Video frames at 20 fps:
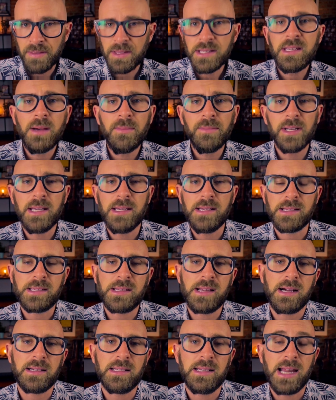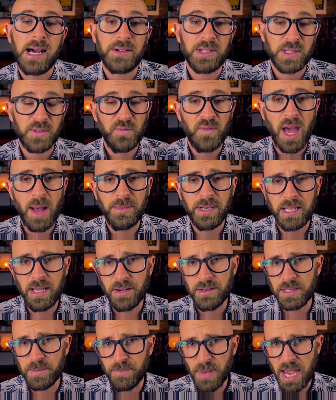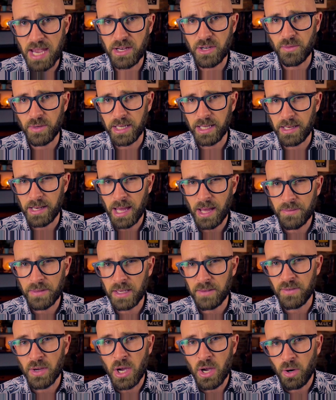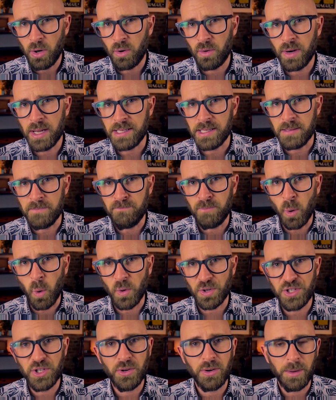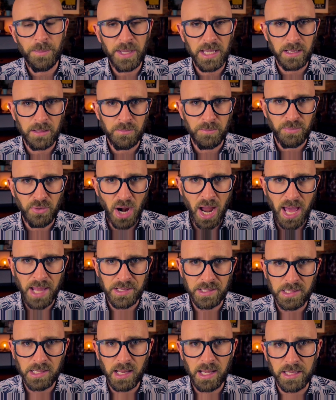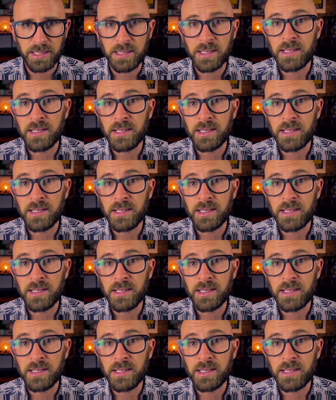This company started out as a family-owned bakery, and now they've already bought European brands like